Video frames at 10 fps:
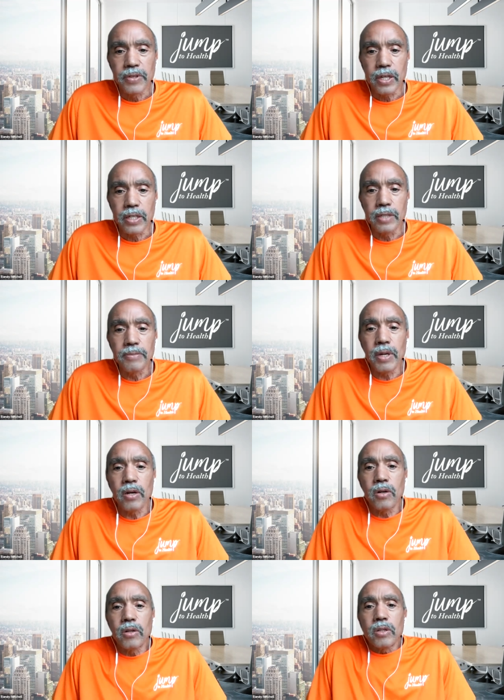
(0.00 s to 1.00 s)
via
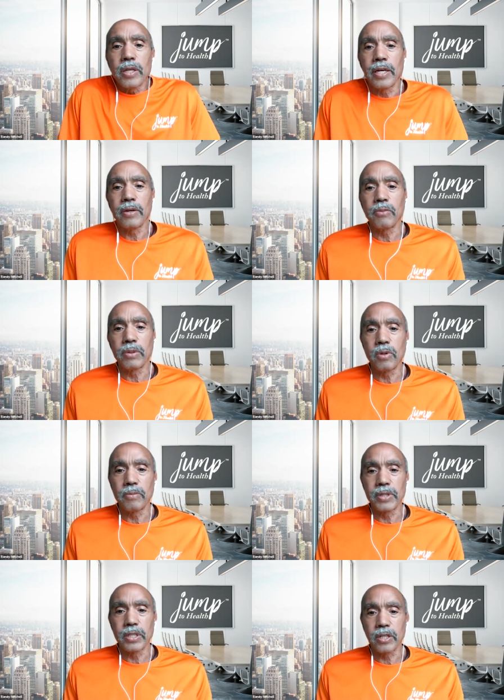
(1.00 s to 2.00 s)
email, and we
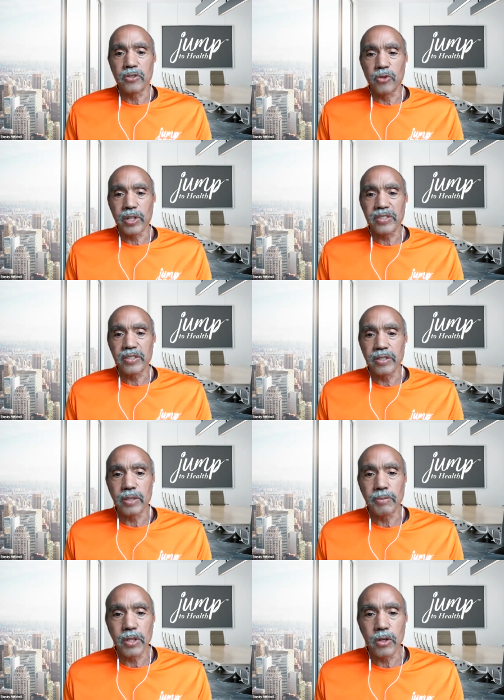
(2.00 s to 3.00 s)
will be addressing
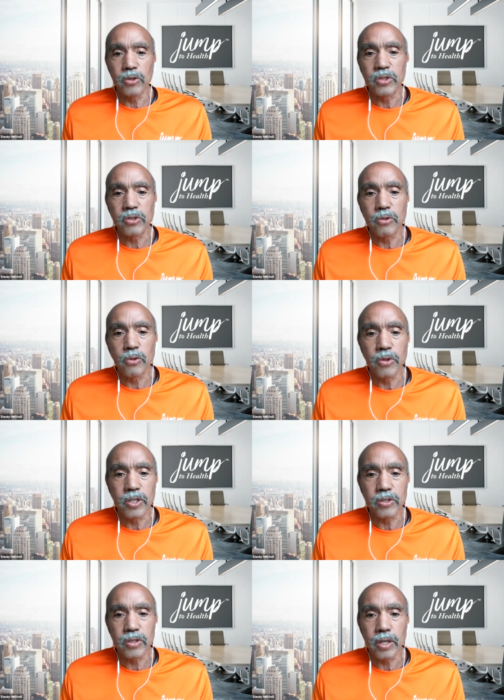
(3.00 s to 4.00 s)
some of those through
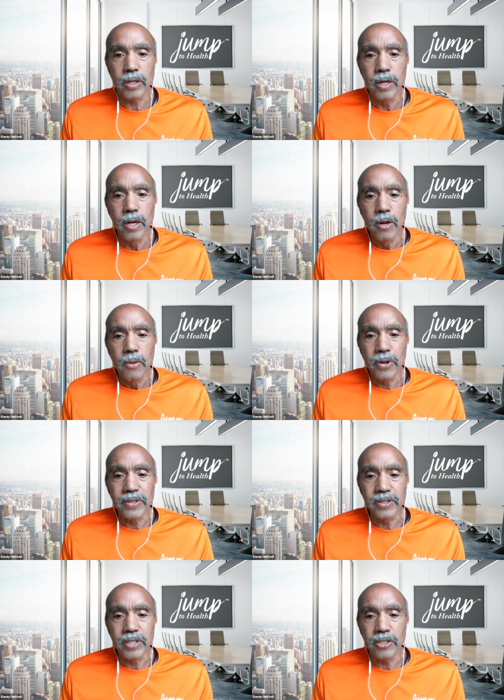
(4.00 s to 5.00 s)
this uh,
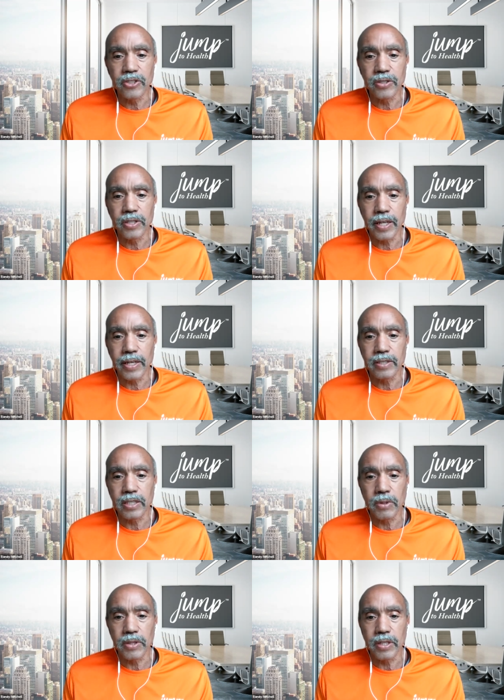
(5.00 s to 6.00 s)
presentation tonight,
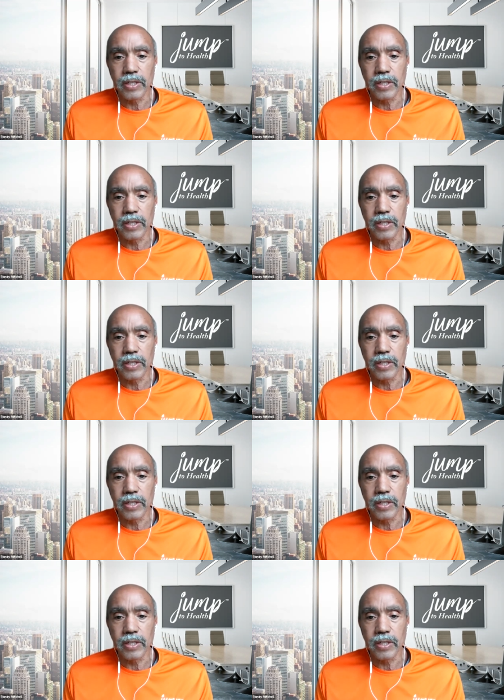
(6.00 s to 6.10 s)
some of